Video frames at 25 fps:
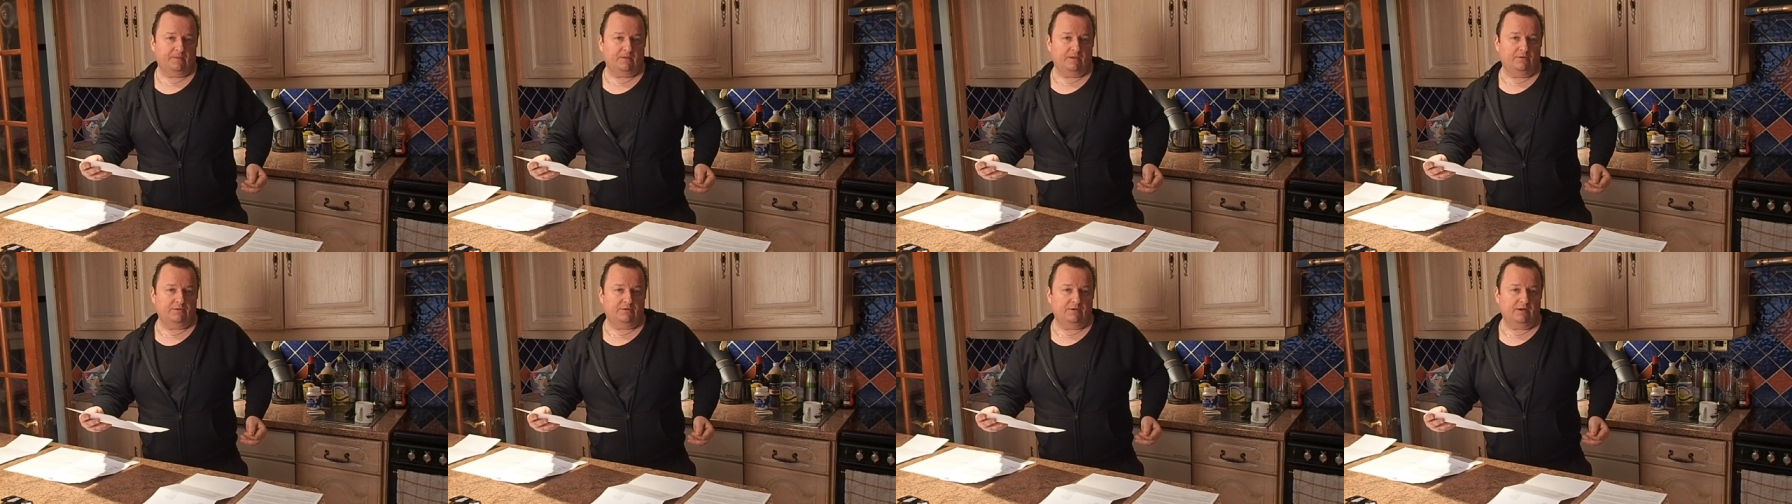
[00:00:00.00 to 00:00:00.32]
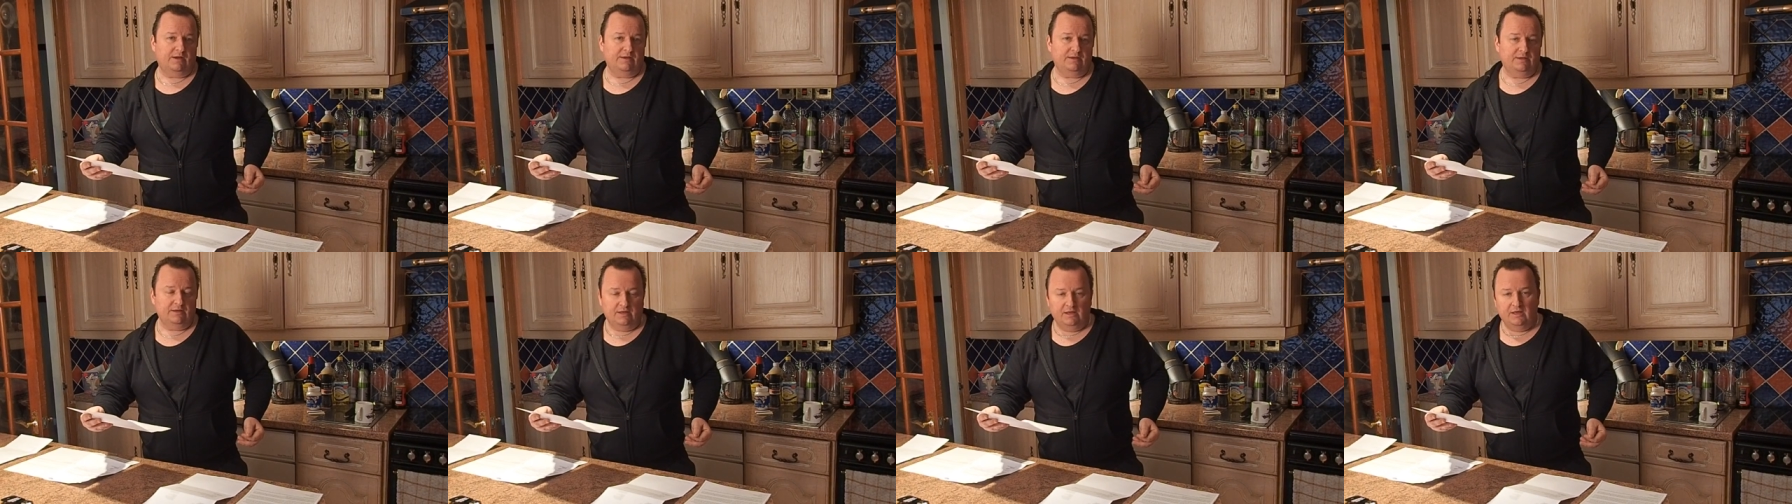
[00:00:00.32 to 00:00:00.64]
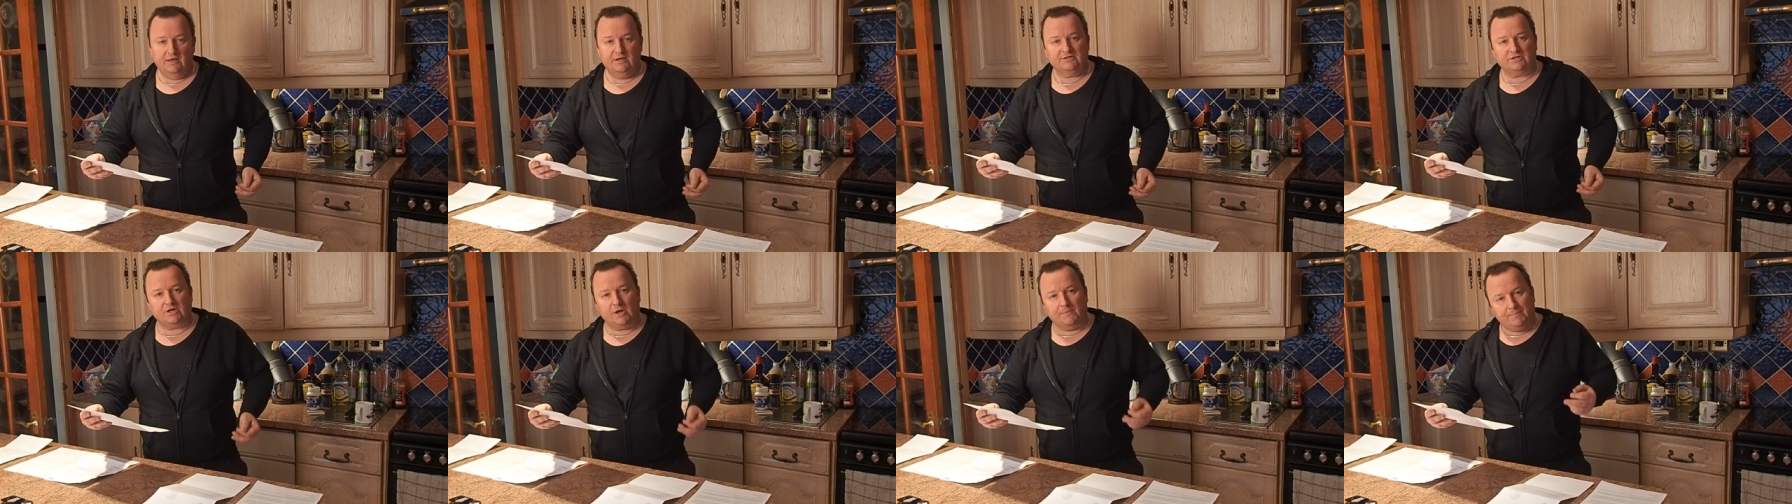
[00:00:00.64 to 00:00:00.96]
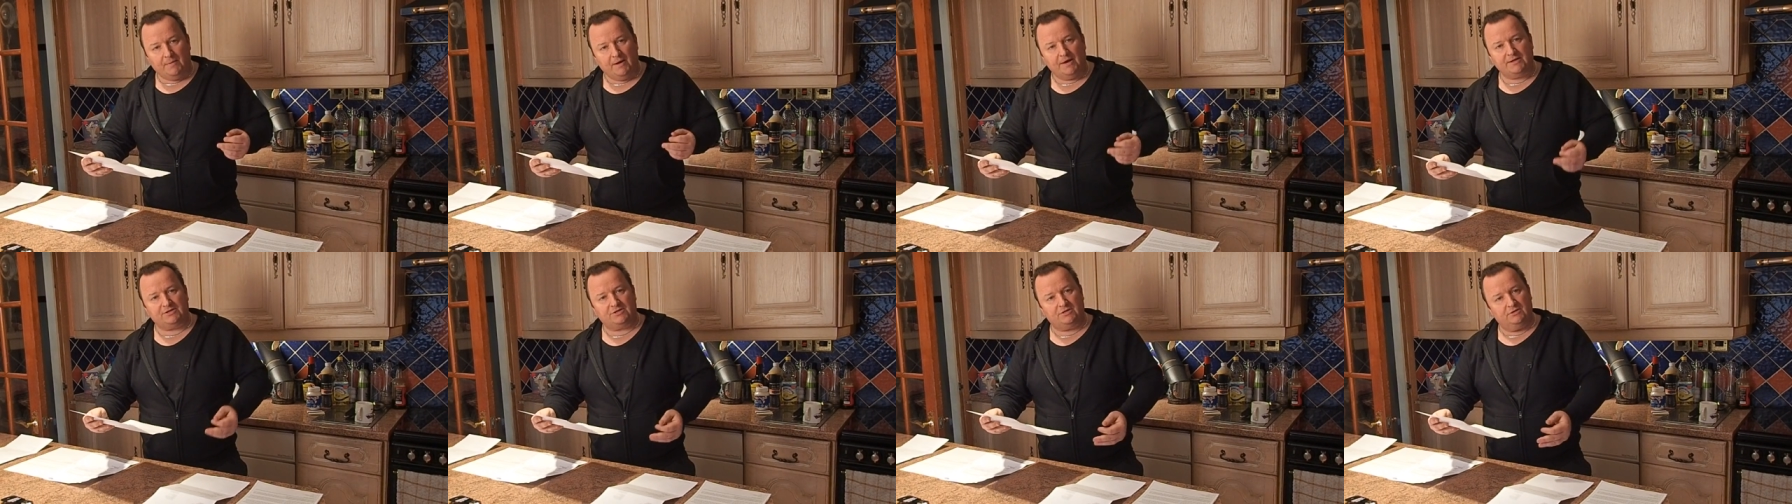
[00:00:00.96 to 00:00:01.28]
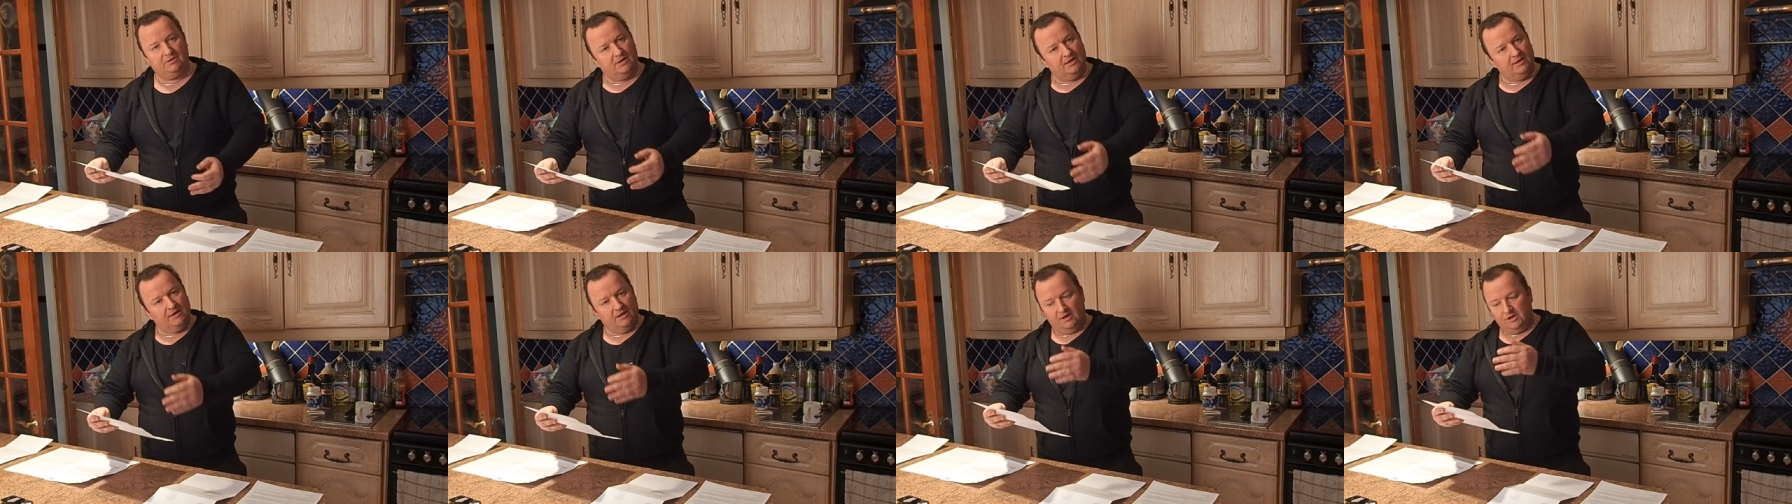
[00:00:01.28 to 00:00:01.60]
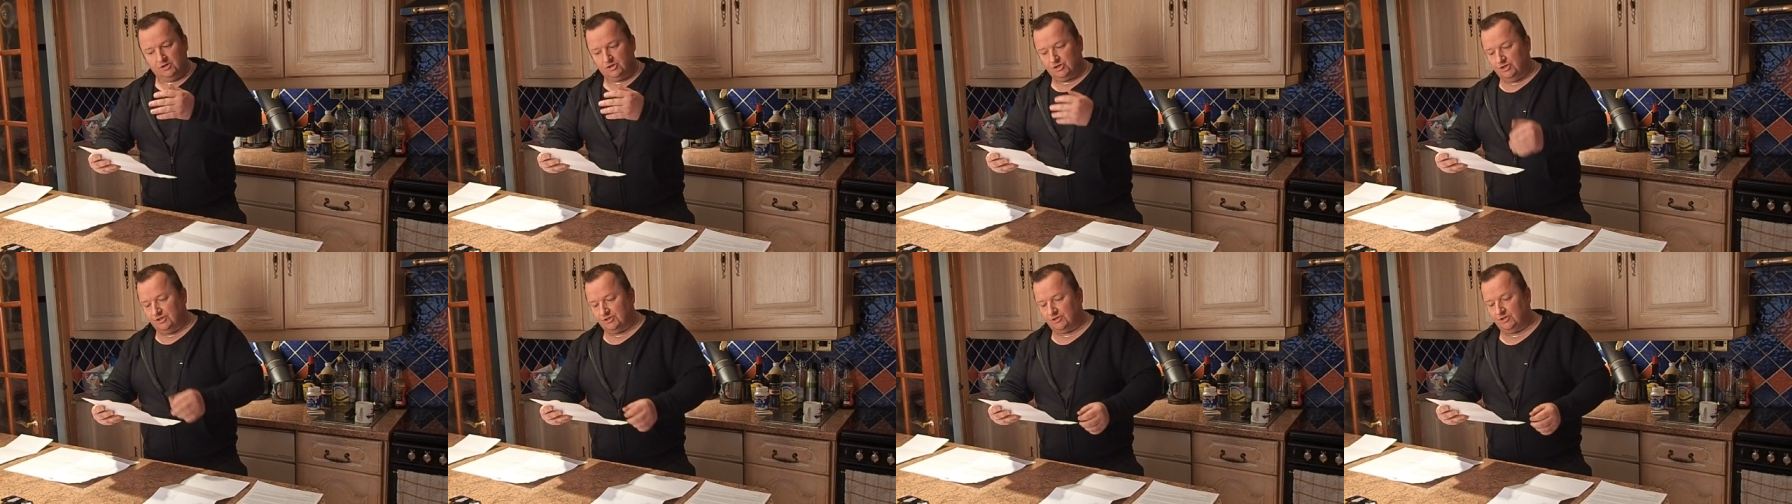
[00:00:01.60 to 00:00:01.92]
Okay? So basically,
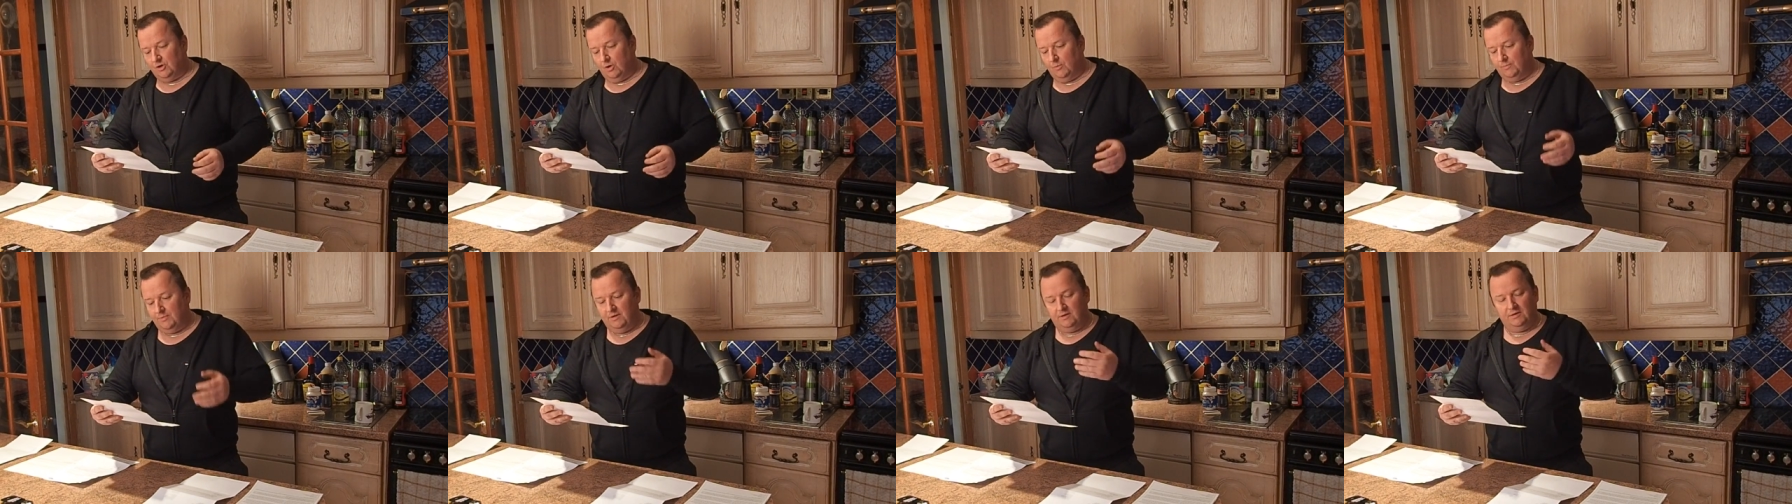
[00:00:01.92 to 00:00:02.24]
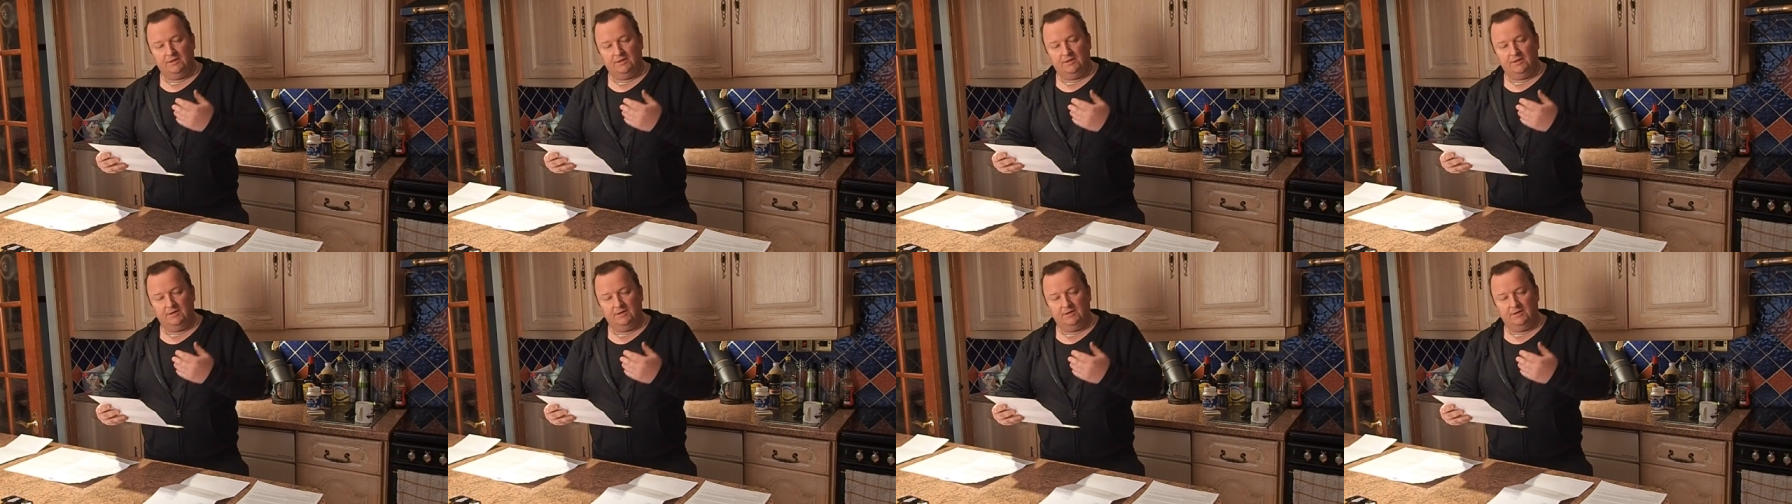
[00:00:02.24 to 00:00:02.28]
she's told me